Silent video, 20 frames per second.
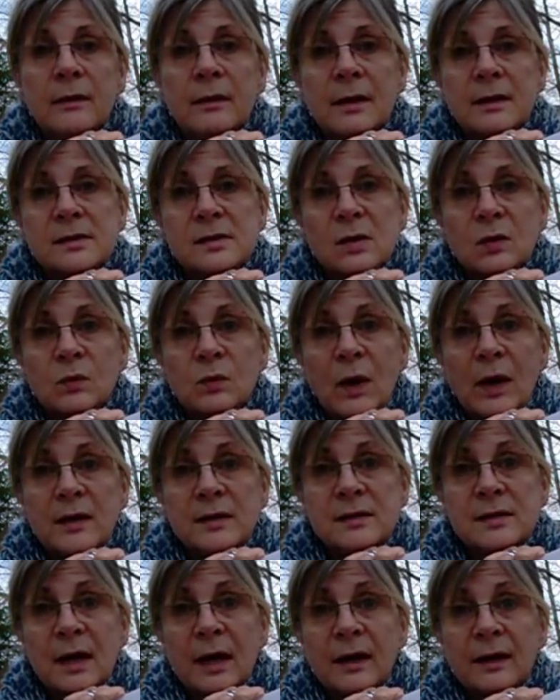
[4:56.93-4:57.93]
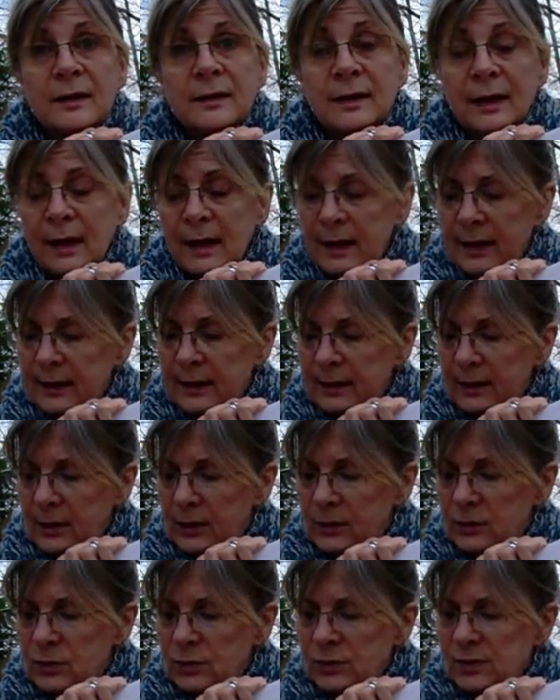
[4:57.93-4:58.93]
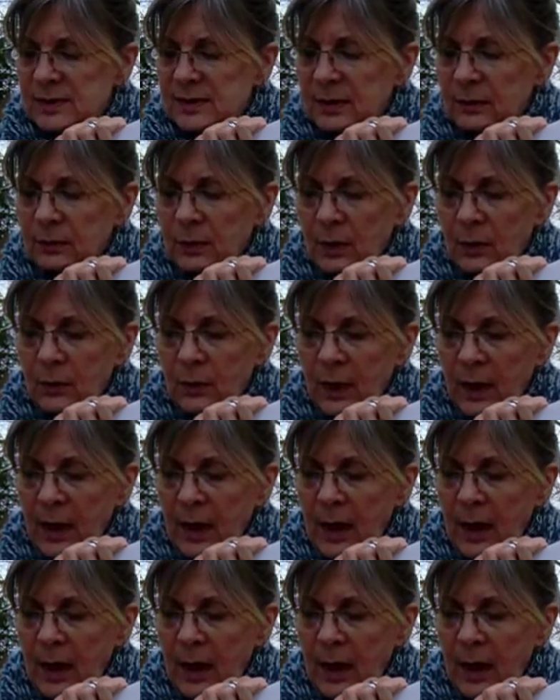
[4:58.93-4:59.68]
That's a red dotted line under 0.